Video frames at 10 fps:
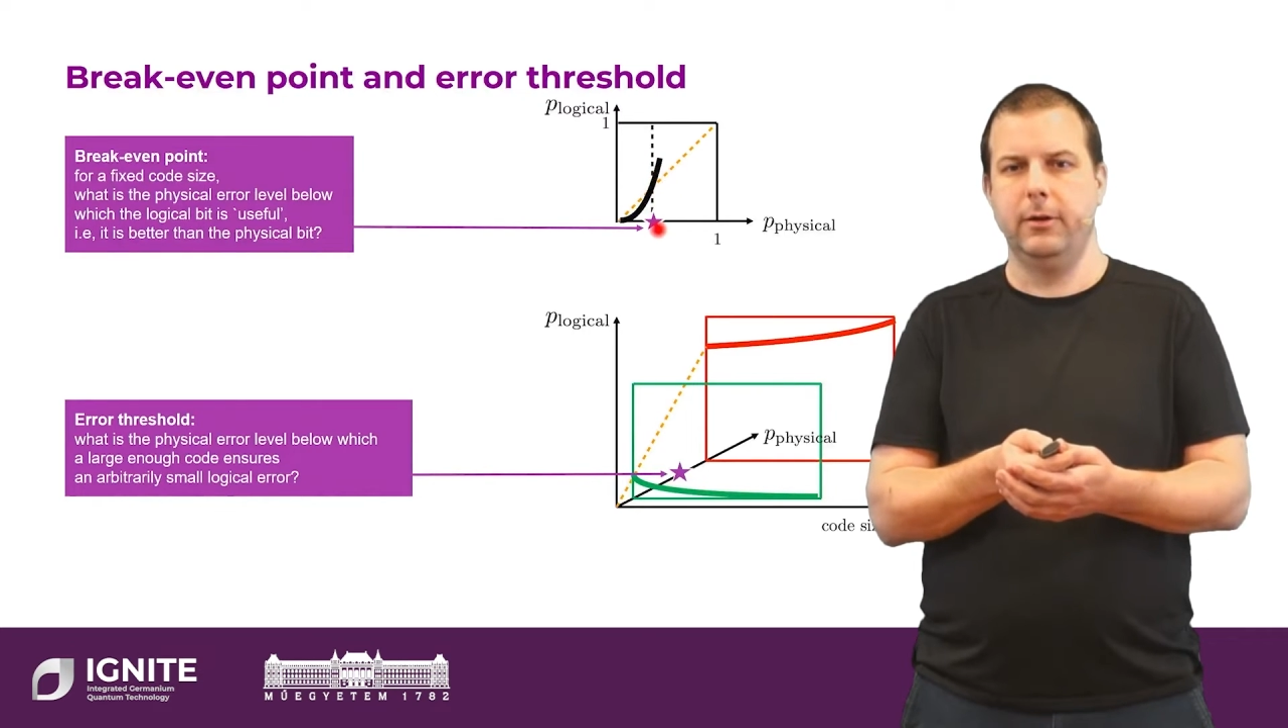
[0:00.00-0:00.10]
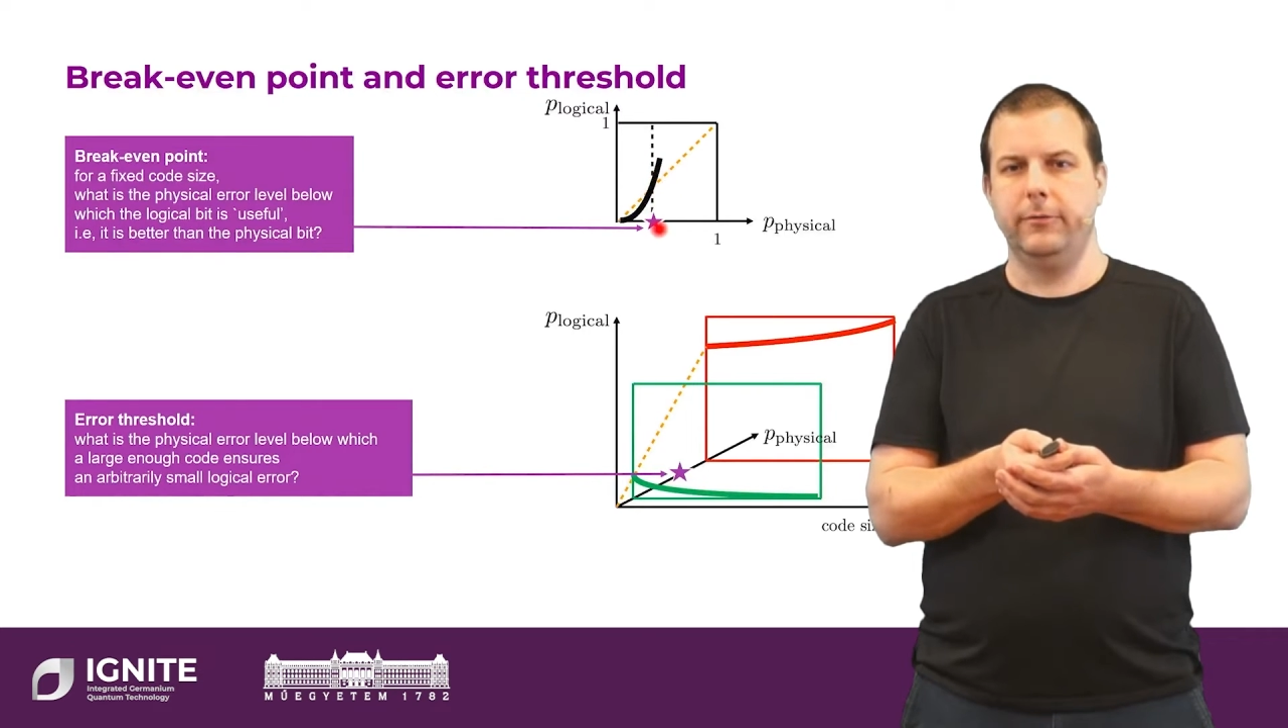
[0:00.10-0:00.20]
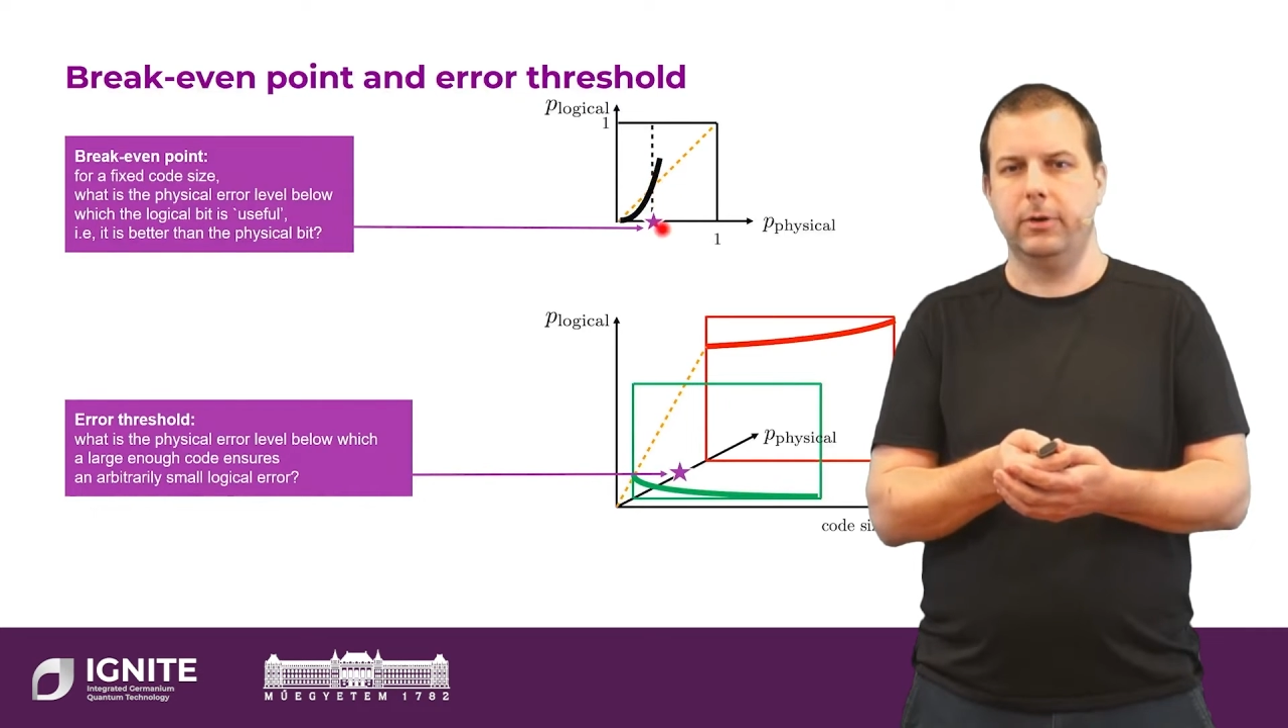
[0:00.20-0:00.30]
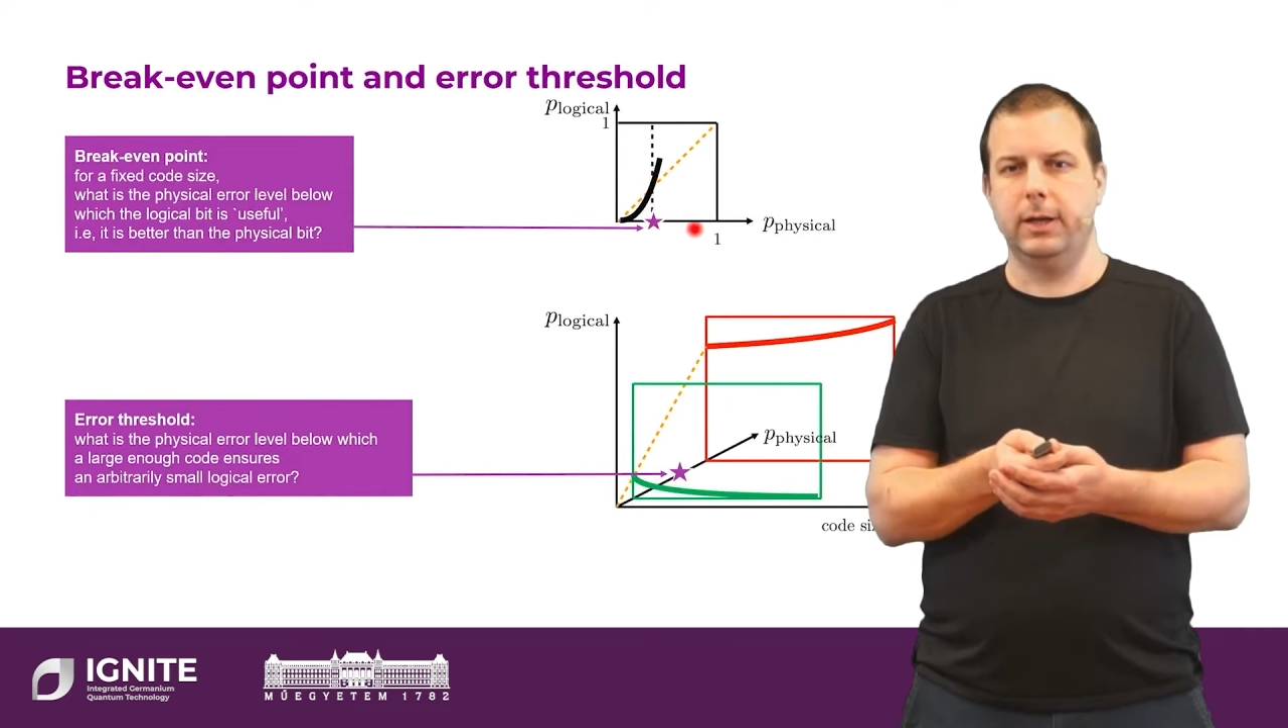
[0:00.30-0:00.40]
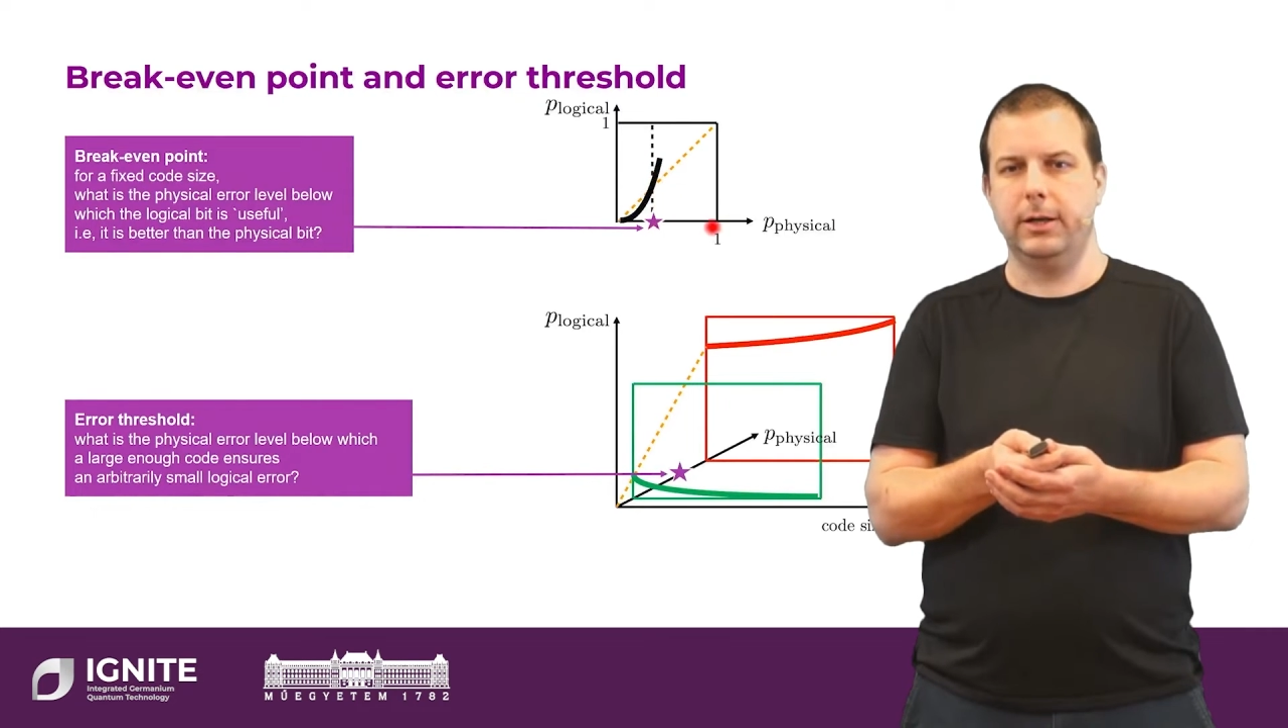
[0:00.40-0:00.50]

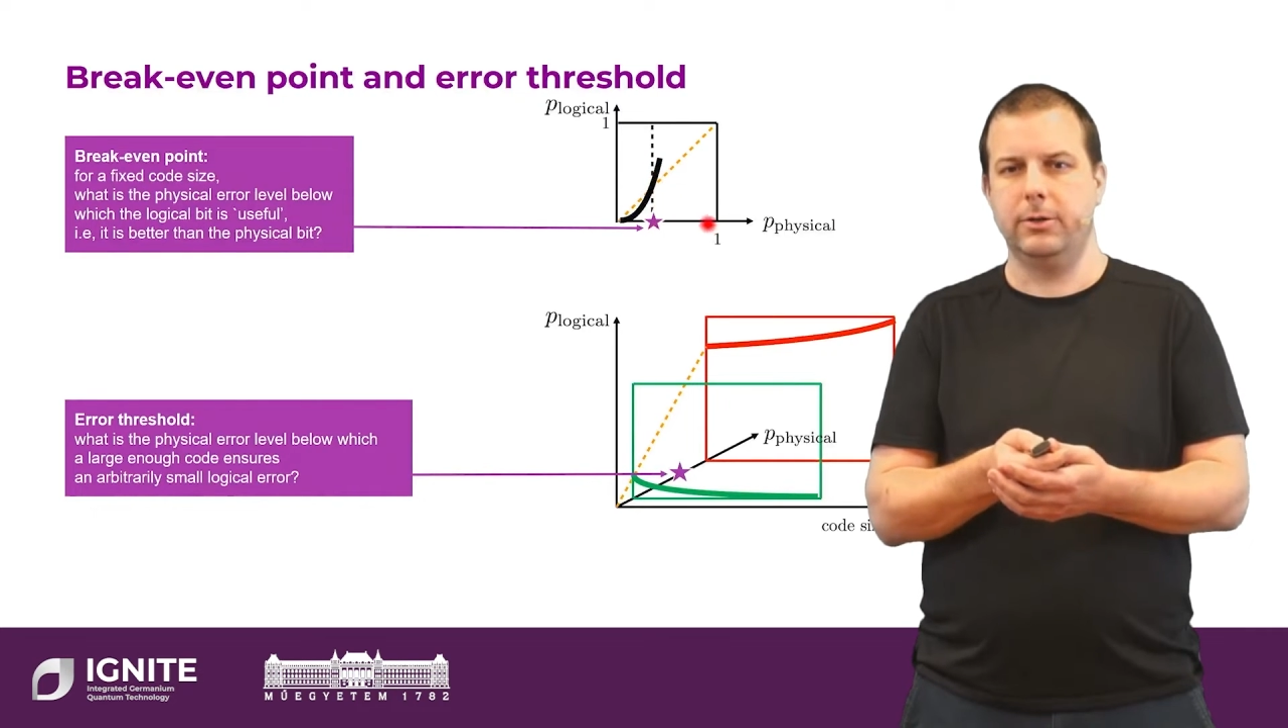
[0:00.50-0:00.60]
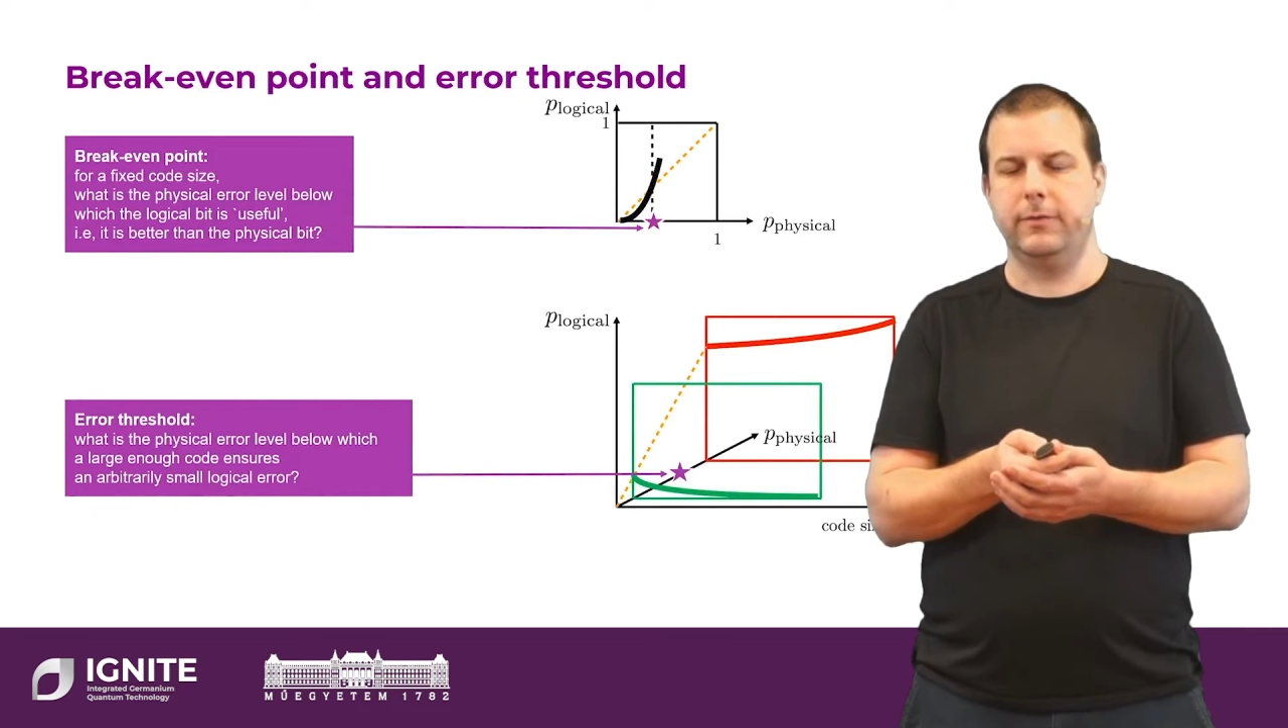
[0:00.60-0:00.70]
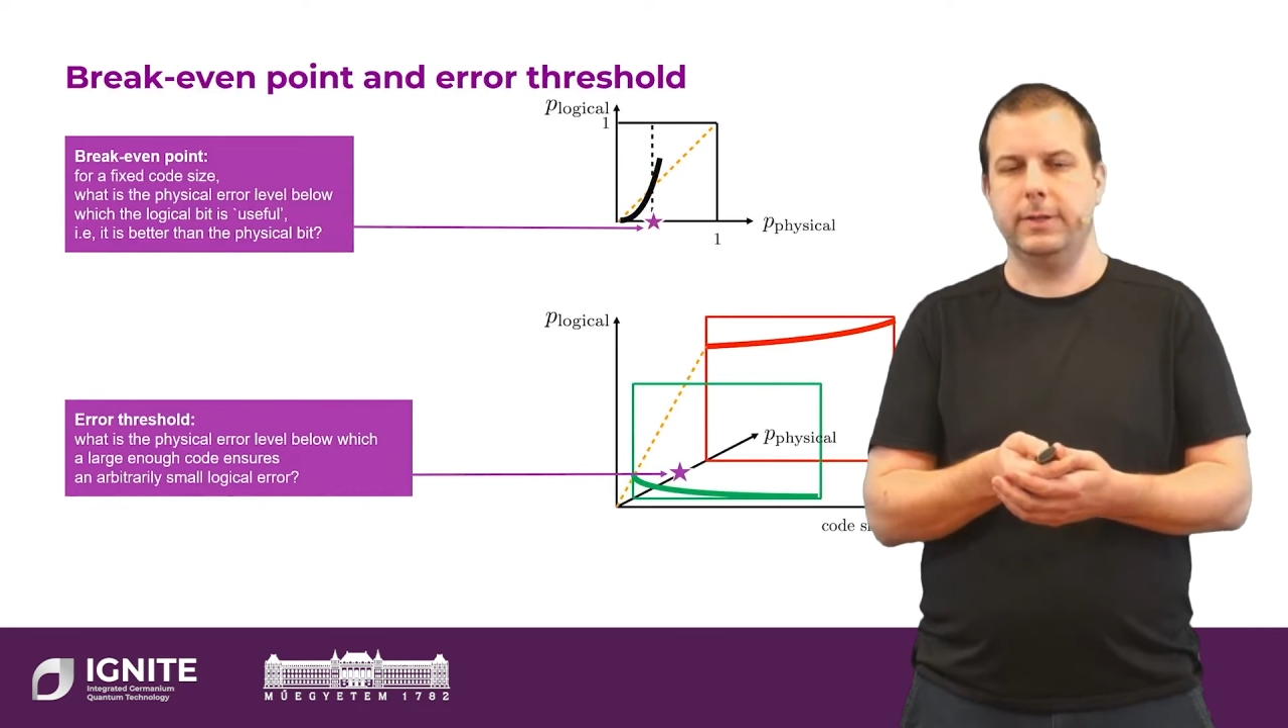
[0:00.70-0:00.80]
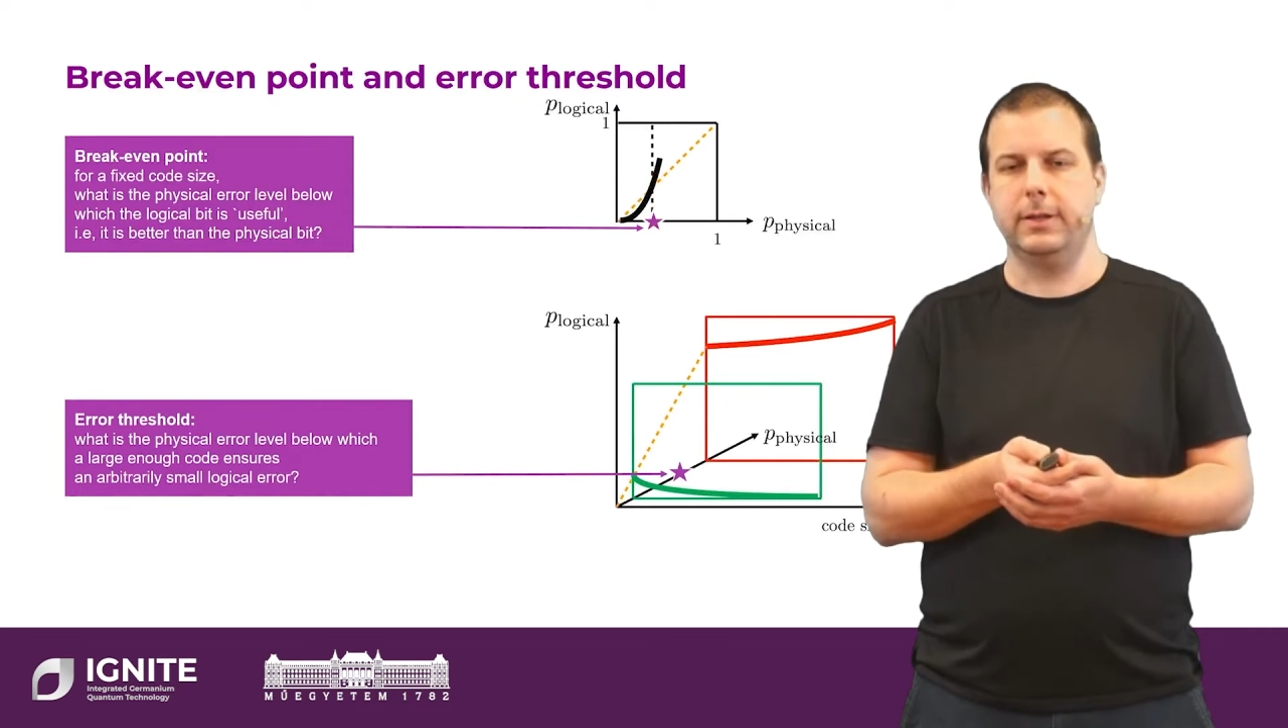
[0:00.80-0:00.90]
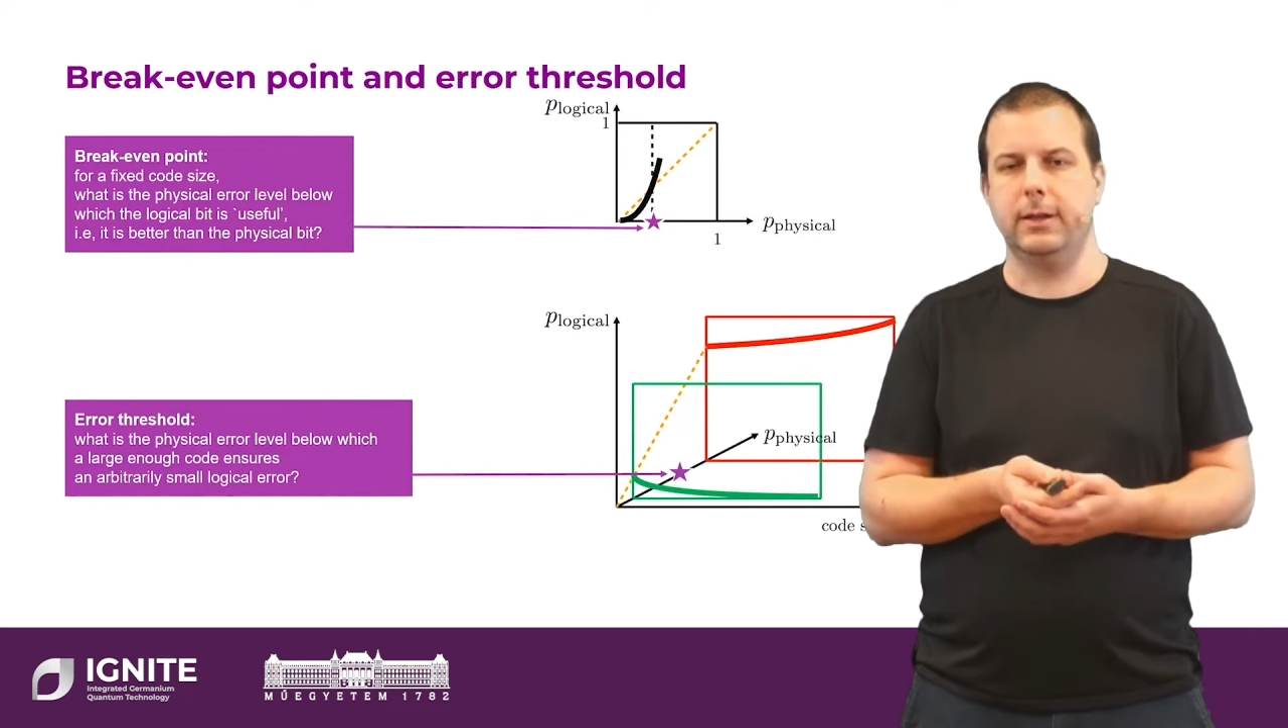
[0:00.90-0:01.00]
for larger
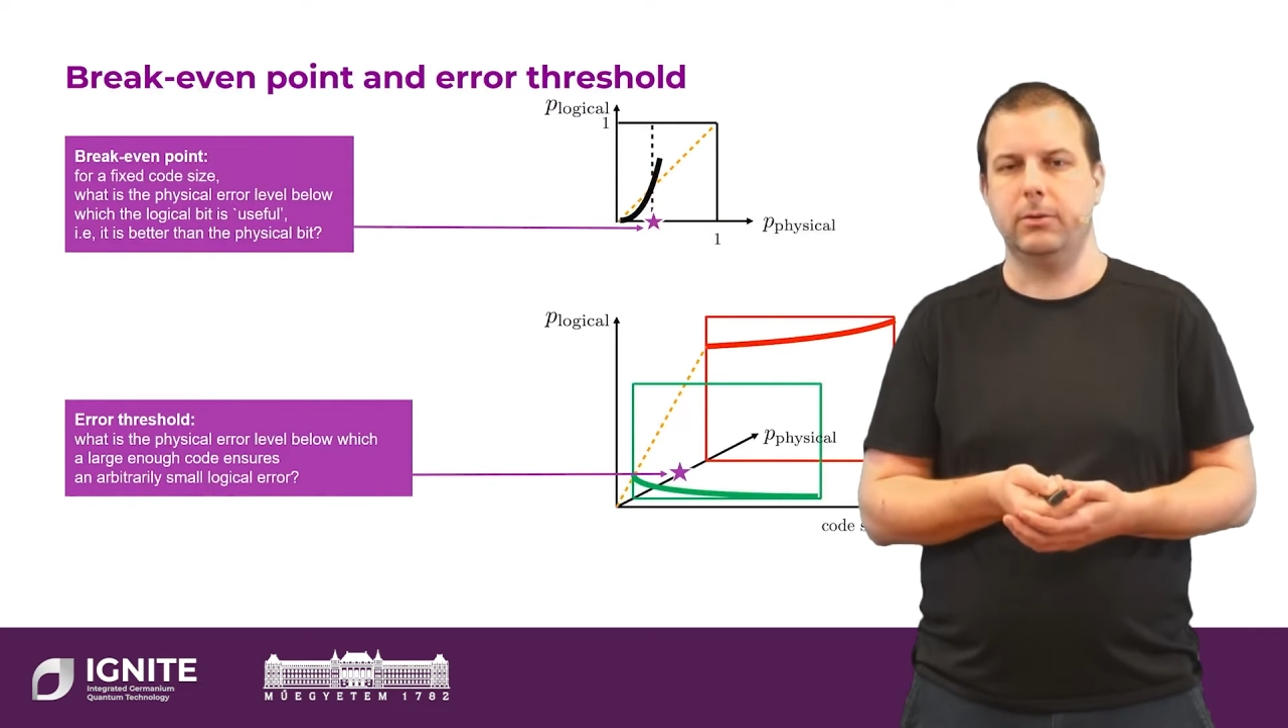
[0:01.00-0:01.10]
physical